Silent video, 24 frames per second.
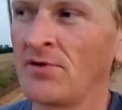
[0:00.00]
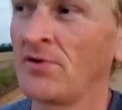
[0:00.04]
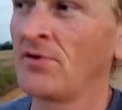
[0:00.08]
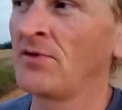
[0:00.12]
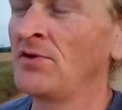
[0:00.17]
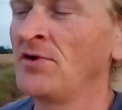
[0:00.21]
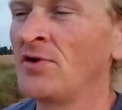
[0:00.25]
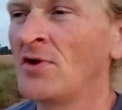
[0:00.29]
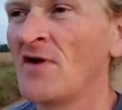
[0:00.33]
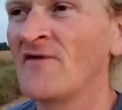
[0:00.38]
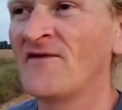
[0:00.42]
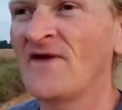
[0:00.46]

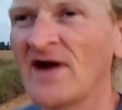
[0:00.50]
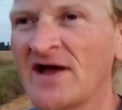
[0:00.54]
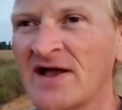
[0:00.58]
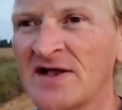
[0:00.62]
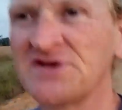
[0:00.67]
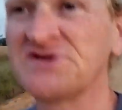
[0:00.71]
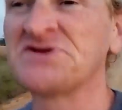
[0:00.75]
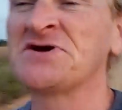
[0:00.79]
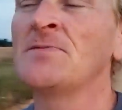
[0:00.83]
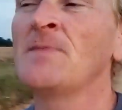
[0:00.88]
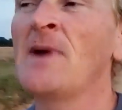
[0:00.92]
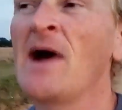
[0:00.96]
if I could
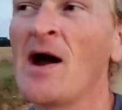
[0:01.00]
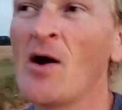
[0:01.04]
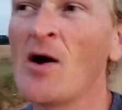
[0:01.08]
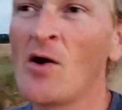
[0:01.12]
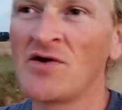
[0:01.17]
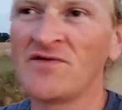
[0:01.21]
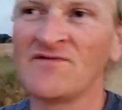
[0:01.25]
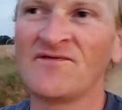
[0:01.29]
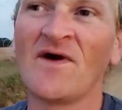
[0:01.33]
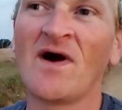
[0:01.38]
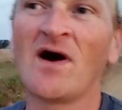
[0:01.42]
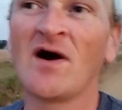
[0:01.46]
somehow
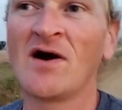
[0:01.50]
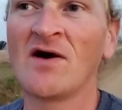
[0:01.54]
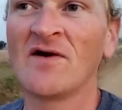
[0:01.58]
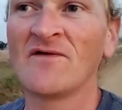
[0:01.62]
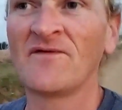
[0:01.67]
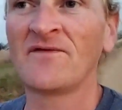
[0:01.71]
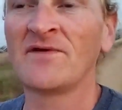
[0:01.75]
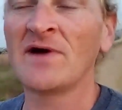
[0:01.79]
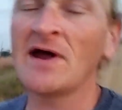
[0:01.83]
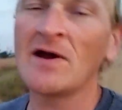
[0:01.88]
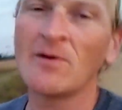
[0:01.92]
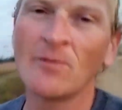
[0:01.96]
involve,
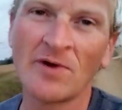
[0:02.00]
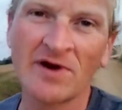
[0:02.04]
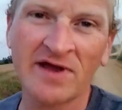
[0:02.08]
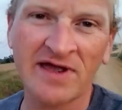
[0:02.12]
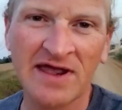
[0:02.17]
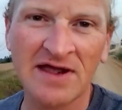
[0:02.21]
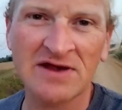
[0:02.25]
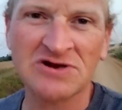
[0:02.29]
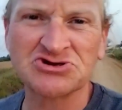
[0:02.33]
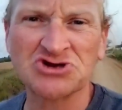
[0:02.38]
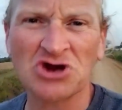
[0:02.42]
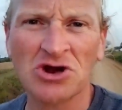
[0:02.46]
I don't want to
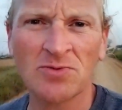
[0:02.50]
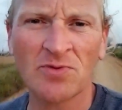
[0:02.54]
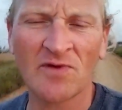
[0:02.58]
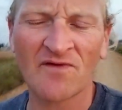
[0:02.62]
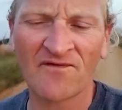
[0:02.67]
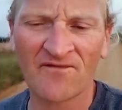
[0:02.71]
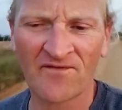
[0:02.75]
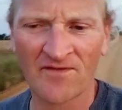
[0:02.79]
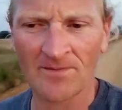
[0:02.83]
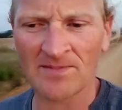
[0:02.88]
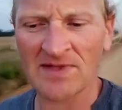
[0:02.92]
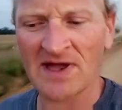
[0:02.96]
get in trouble
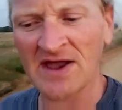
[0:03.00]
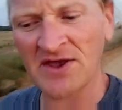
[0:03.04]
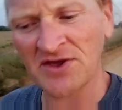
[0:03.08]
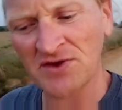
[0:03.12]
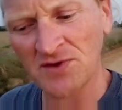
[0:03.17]
from like